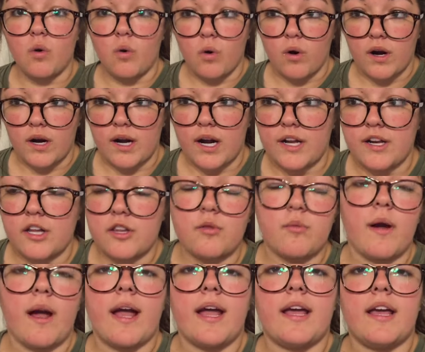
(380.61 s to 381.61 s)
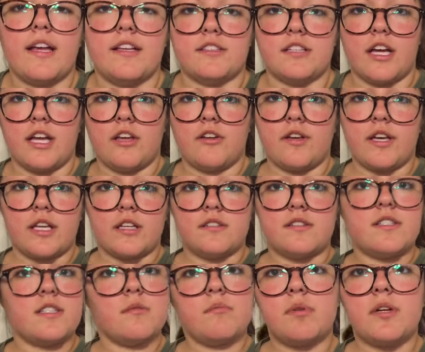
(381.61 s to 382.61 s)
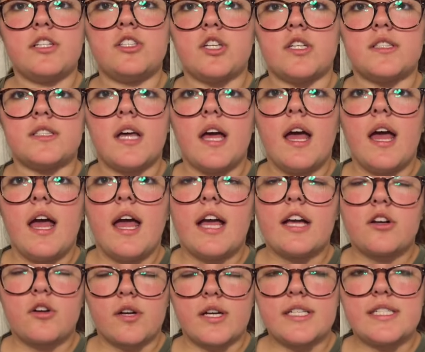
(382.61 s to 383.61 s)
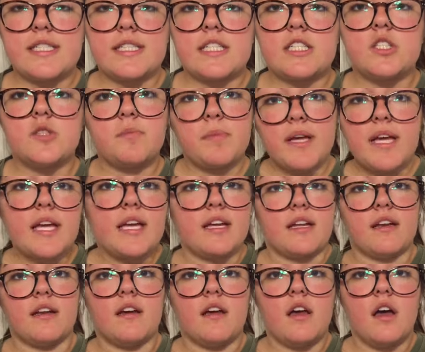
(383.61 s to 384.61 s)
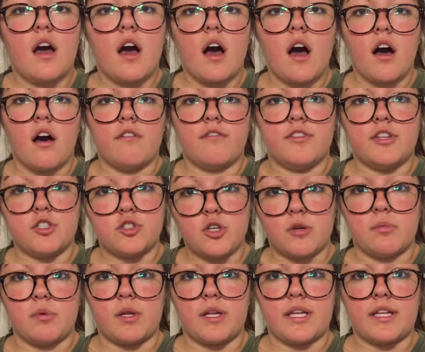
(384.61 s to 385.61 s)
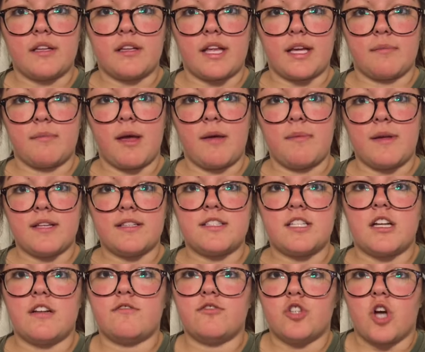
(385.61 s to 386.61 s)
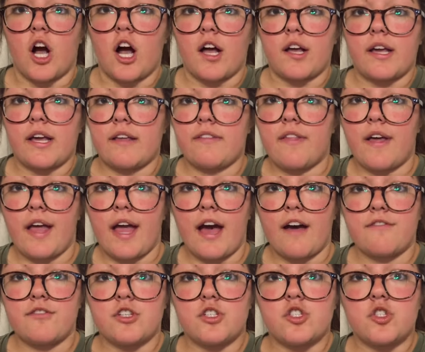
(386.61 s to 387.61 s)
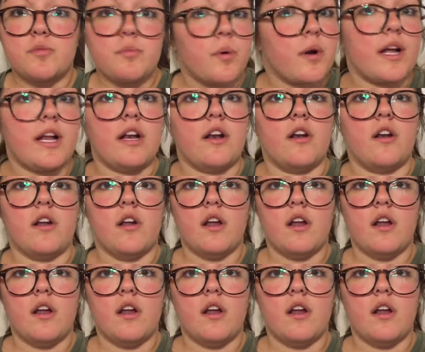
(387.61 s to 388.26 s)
Or another way is that you can simply just increase the speed of the dribbling. Like maybe instead of jogging, they have to sprint.